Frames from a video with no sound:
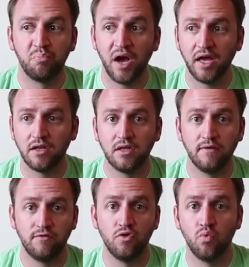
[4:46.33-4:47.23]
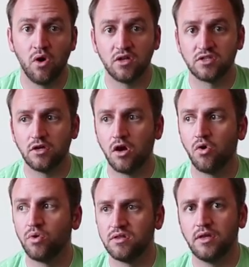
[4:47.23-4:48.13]
But if you want to
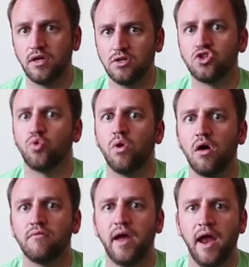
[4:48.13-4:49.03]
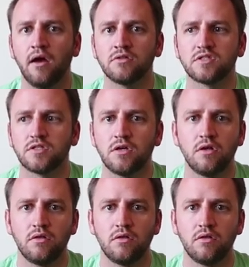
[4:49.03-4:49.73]
go with a 12 ounce,